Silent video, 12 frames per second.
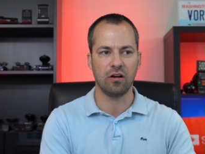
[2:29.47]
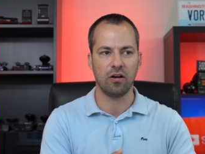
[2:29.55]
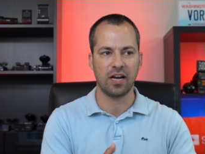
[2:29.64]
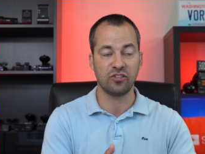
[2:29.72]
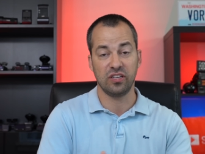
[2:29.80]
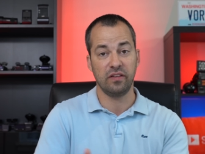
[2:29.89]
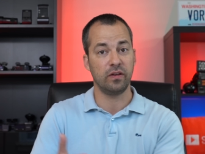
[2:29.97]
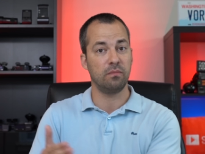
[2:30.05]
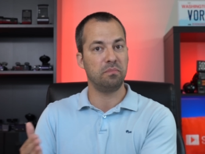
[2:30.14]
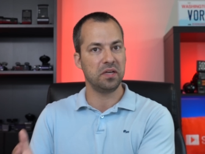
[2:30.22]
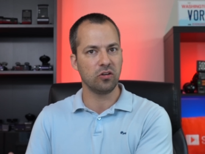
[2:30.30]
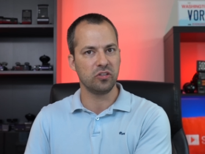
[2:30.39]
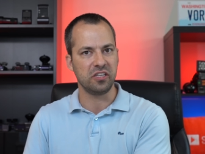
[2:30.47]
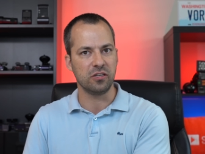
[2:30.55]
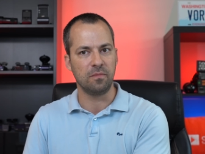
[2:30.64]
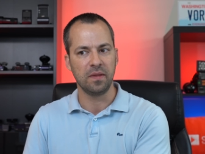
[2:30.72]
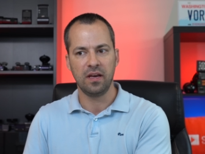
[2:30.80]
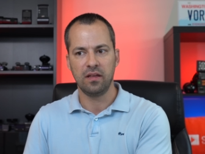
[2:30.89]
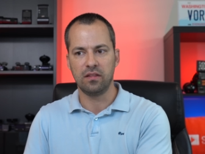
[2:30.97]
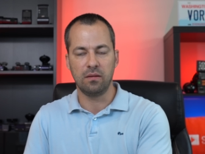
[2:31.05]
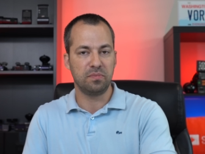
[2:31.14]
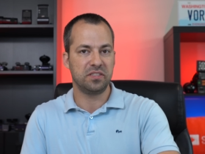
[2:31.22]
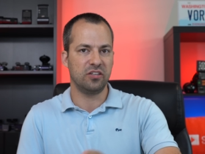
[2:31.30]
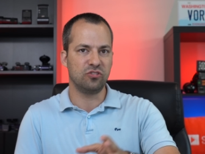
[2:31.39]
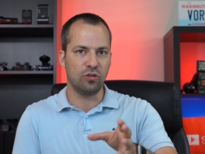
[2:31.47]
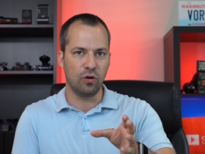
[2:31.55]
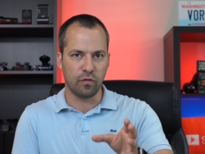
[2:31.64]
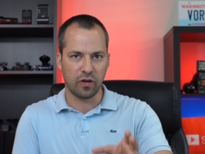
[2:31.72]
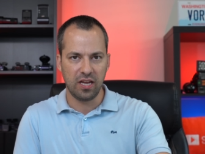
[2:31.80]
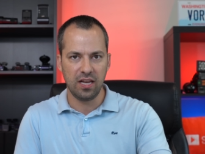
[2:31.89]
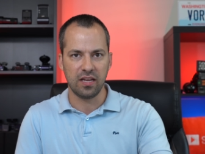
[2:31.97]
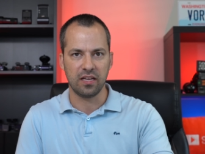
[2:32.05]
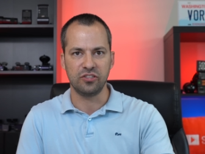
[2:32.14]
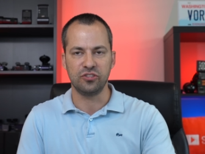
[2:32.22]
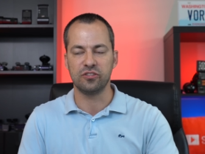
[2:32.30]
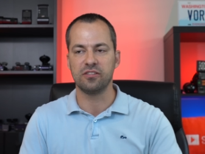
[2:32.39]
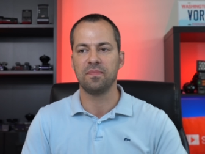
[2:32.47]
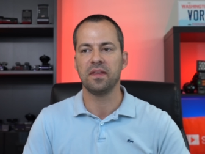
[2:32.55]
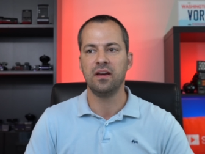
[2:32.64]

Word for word: are actually even a bigger deal than potential overheating issues.